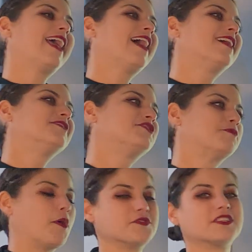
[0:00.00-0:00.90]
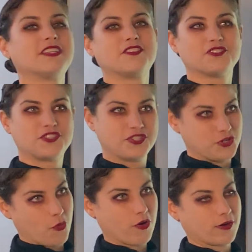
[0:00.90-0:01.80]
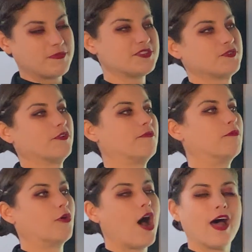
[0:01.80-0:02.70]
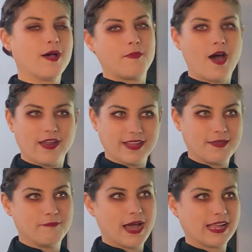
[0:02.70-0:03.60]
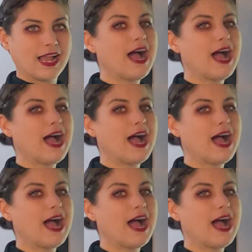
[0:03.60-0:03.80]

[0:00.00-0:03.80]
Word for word: And supposedly the storm is sort of brought upon him by